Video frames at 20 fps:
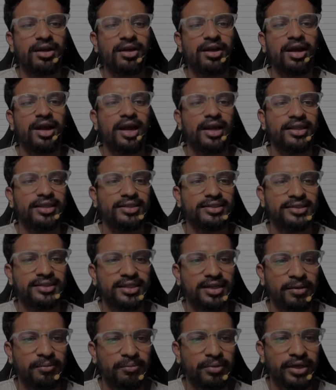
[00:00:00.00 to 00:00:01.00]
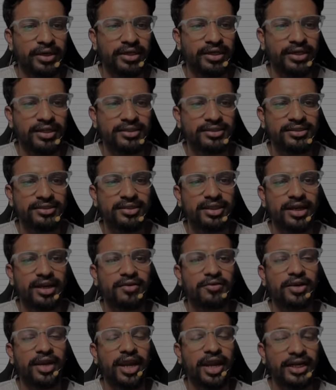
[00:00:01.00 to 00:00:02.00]
And this is a complete list. There
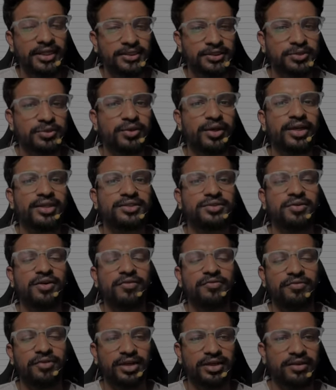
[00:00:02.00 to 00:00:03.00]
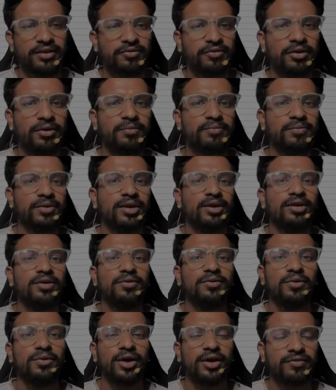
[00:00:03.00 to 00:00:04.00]
are 8 students who have filled the form
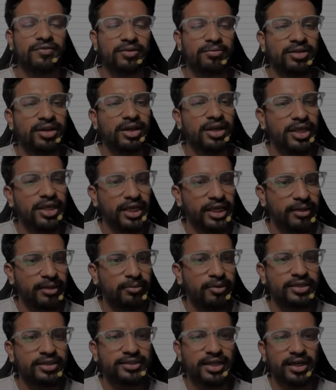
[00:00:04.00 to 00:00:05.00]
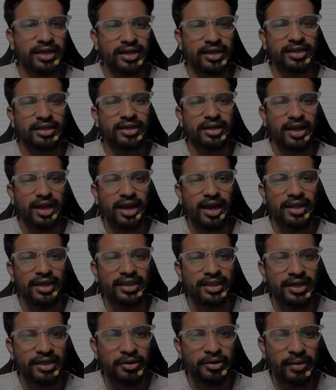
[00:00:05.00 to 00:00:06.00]
who are from the EWS category, and
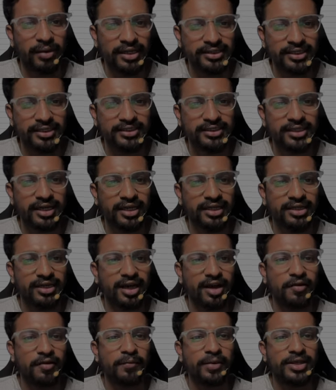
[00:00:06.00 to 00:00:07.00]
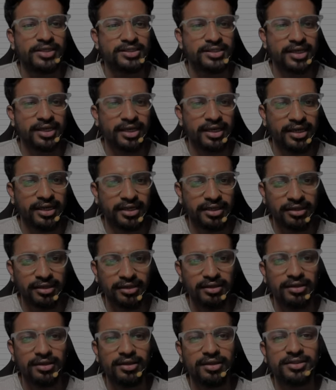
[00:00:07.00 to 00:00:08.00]
their domicile state, I have mentioned it here.
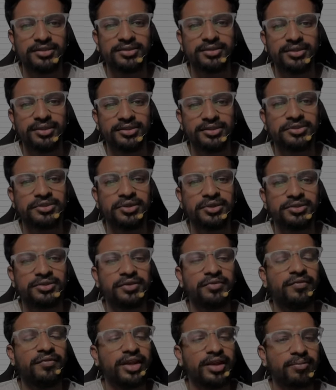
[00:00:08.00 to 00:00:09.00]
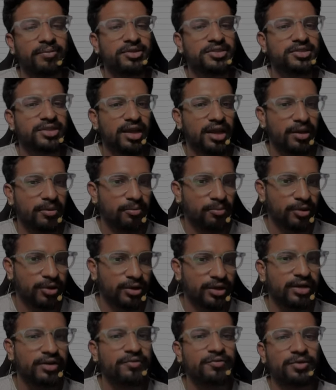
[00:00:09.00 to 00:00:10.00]
So this is also very much
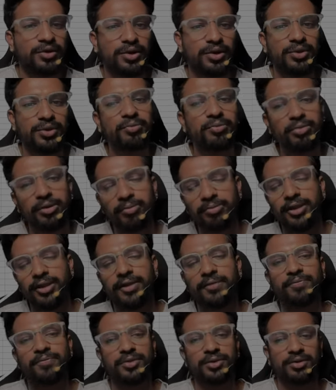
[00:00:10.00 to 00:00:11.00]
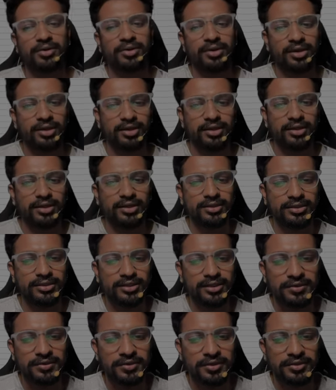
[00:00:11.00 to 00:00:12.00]
important for you people. Okay. So
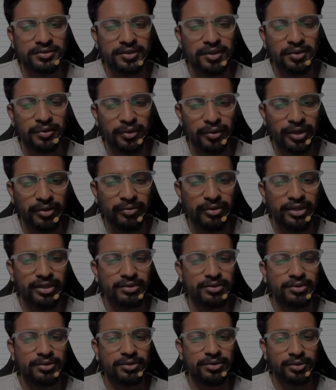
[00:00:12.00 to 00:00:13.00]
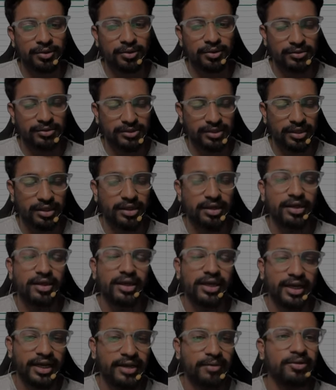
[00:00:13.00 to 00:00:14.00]
this was for
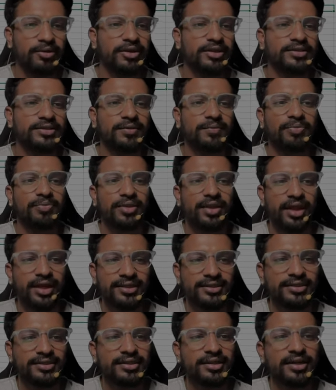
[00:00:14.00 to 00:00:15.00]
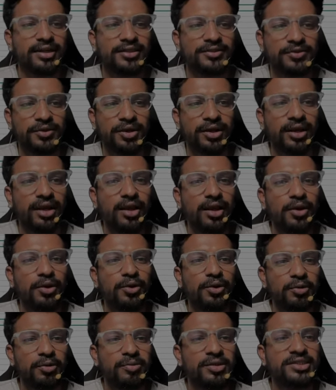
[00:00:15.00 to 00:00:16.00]
EWS. Next, it's for
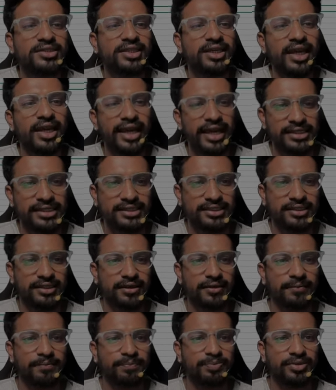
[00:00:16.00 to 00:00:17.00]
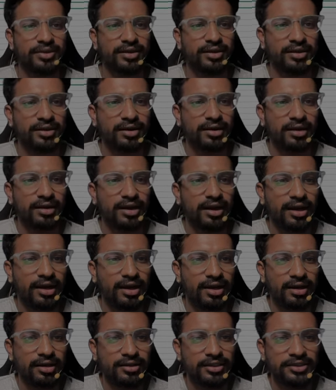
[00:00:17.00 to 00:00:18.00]
OBC NCL.
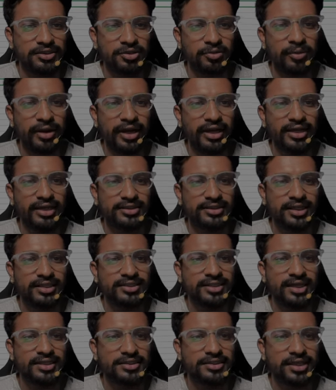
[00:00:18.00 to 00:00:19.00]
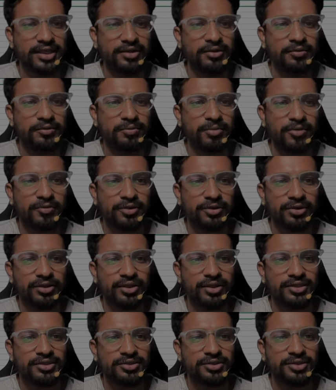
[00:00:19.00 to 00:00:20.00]
This should be interchanged. As I said before,
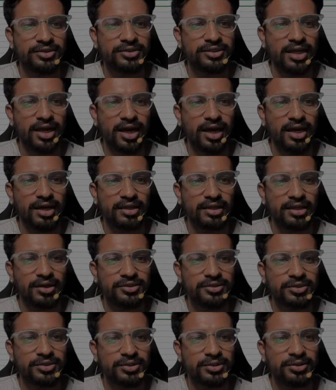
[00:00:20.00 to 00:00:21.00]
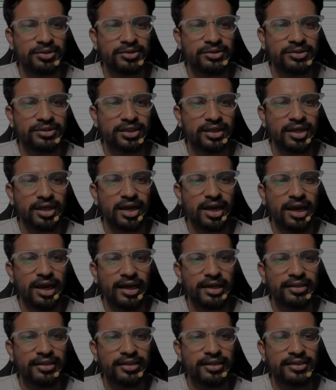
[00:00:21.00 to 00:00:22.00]
these are the scores,
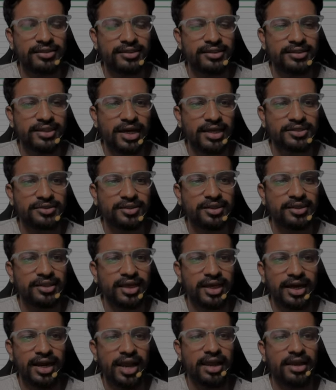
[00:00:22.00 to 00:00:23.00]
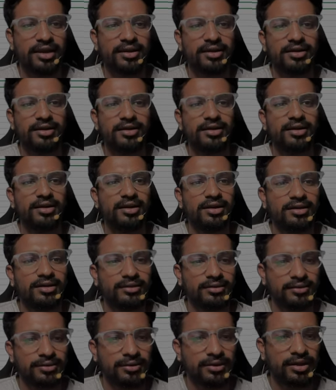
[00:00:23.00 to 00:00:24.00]
and this is actually the rank.
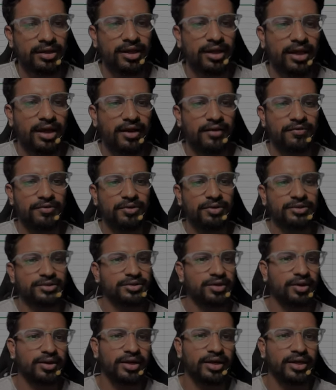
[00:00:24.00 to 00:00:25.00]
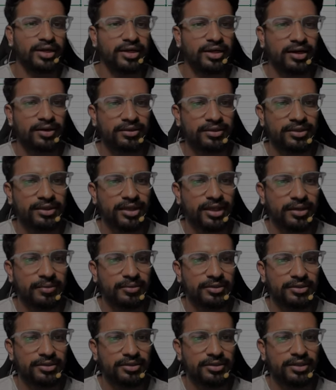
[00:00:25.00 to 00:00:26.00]
Okay. I have not sorted it out. Let me
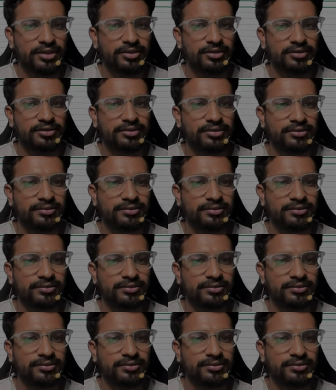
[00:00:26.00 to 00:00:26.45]
sort it out.